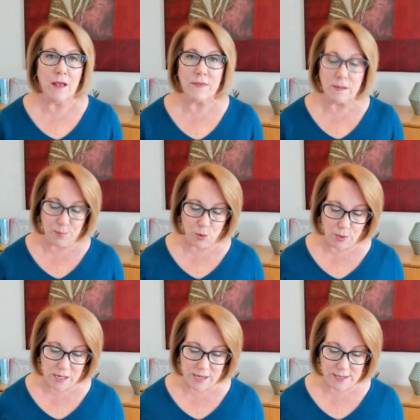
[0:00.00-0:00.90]
And the
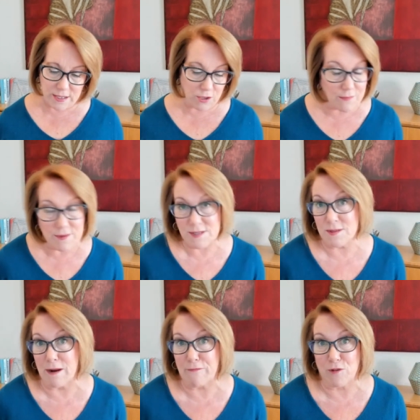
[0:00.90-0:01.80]
employee, you know, this
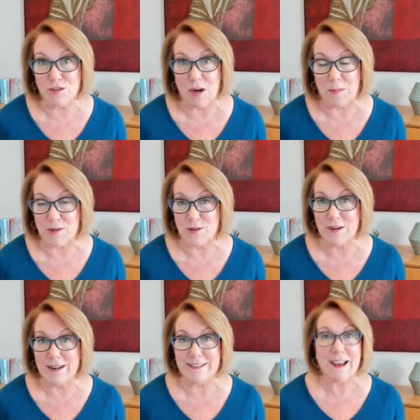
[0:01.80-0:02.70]
was my first
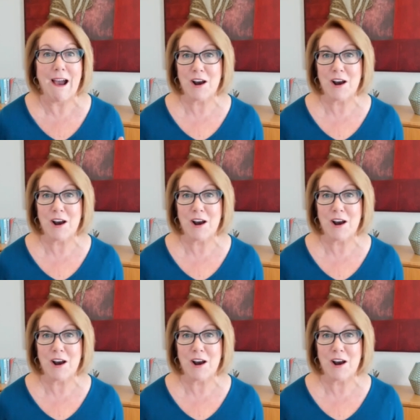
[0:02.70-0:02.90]
opportunity to